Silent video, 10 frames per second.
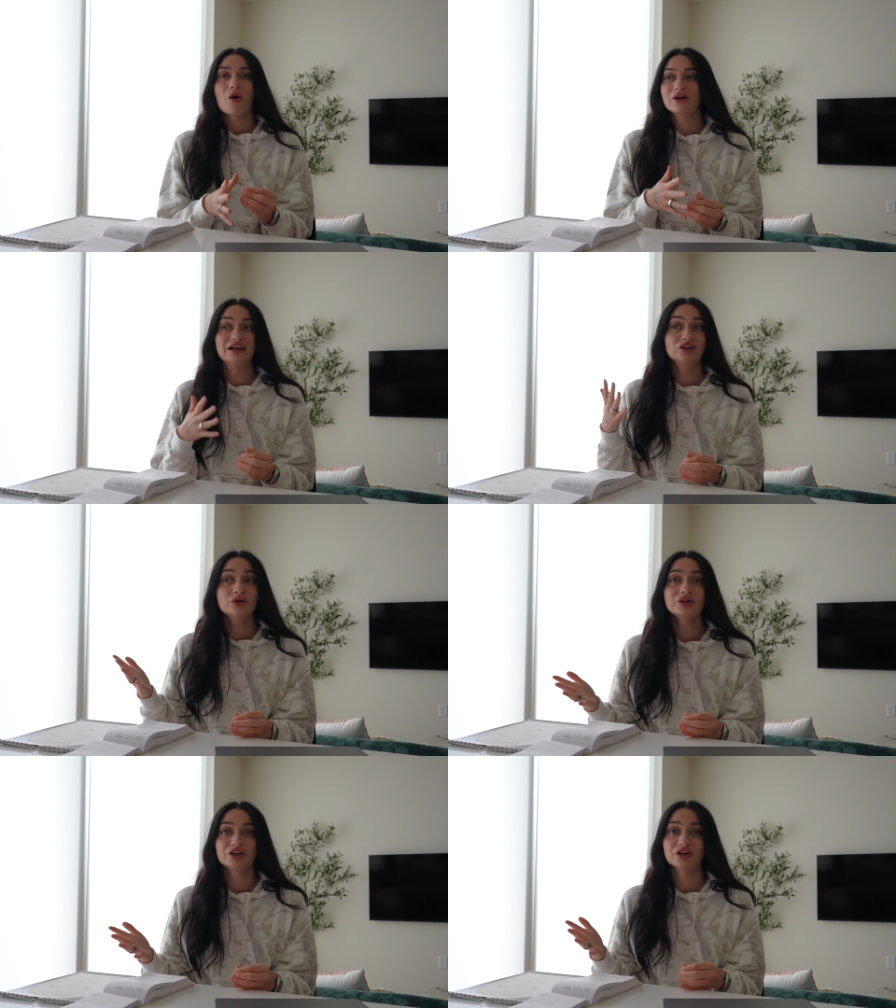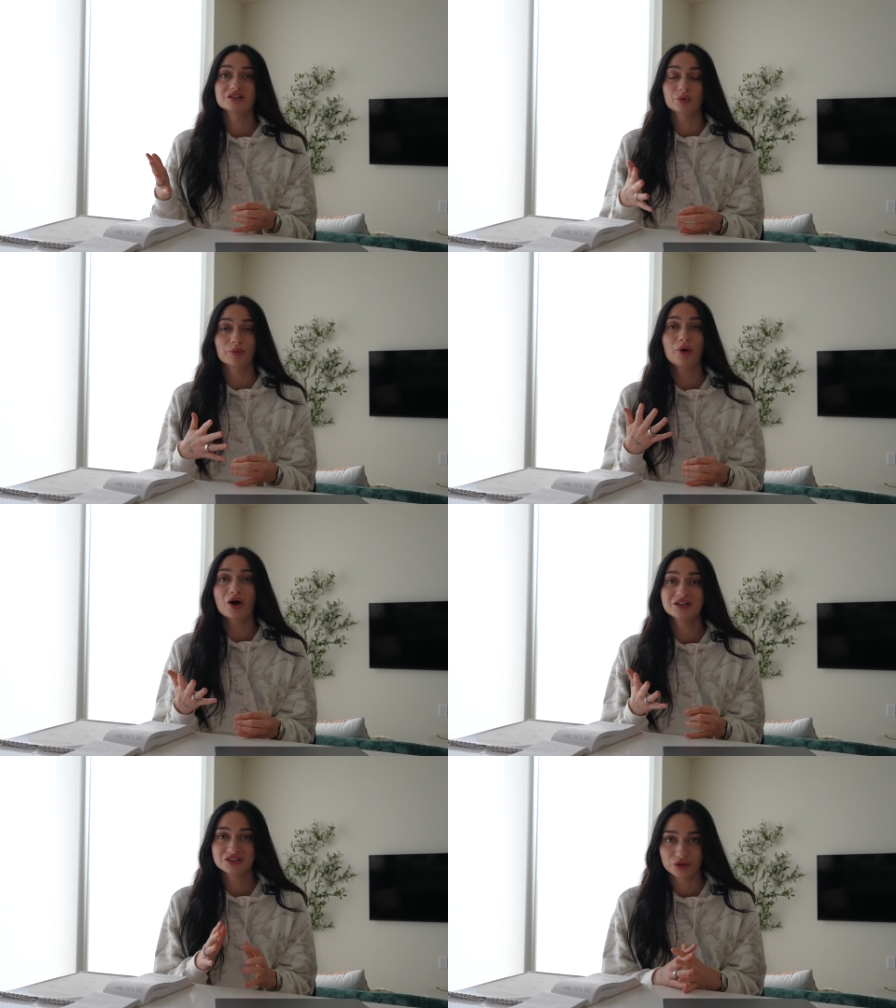and New Year's, where
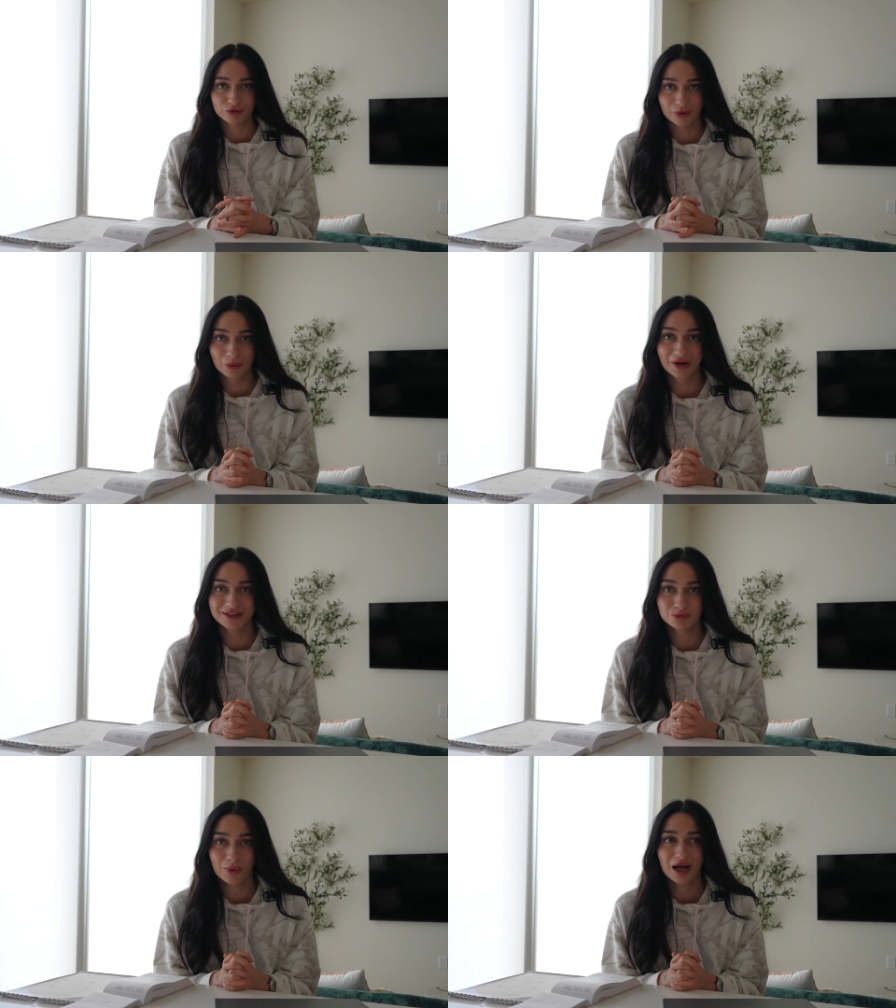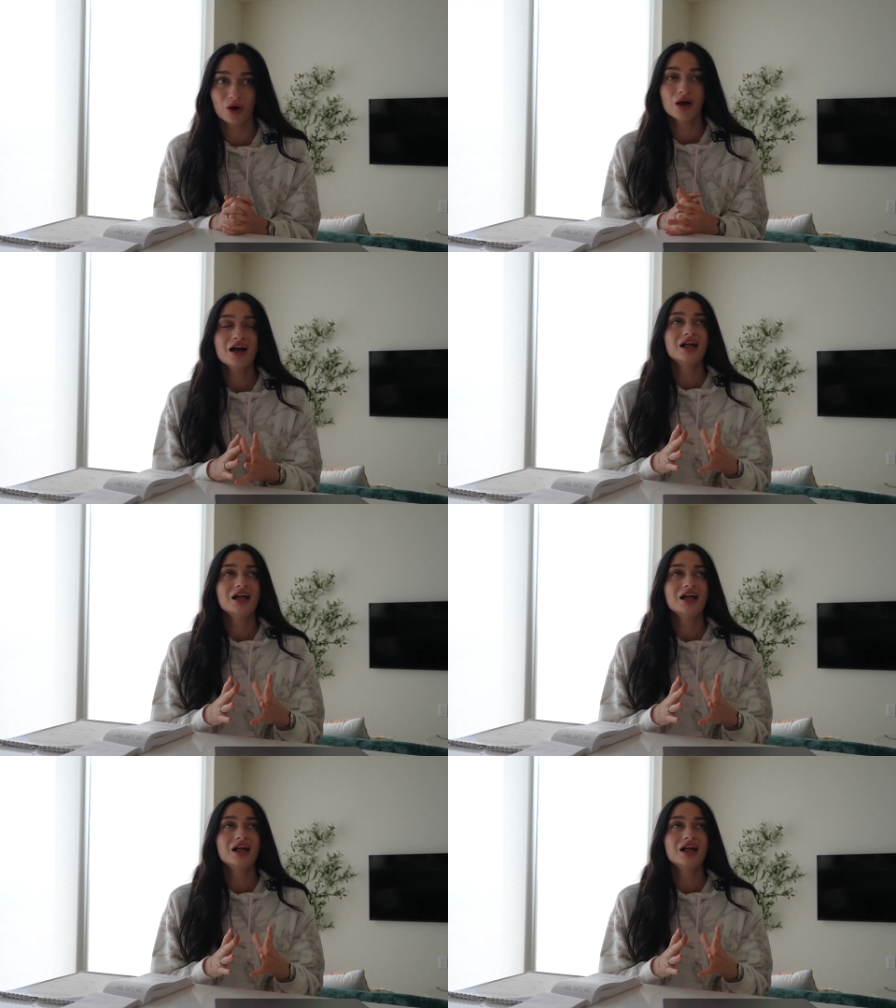parties are thrown as well.